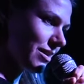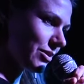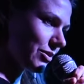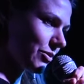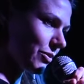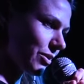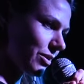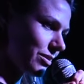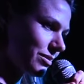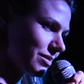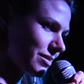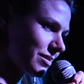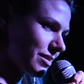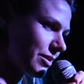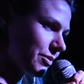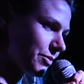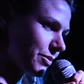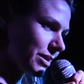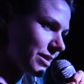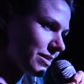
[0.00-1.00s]
your
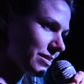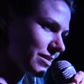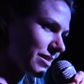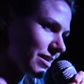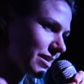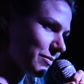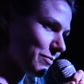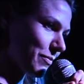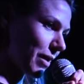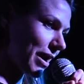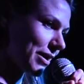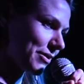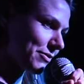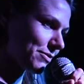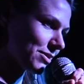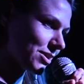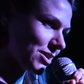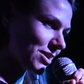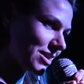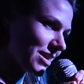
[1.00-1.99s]
secret
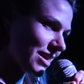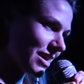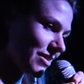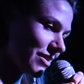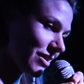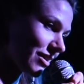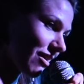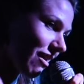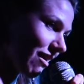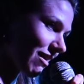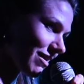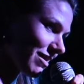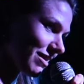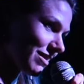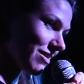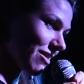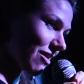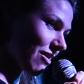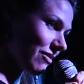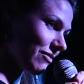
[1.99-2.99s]
admirer in the
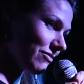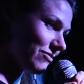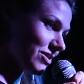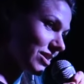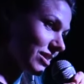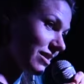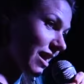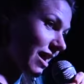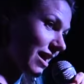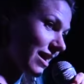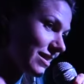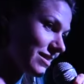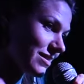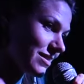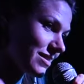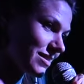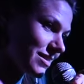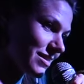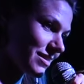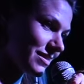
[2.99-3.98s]
Garden of
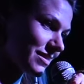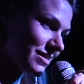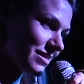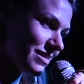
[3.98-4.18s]
Delights.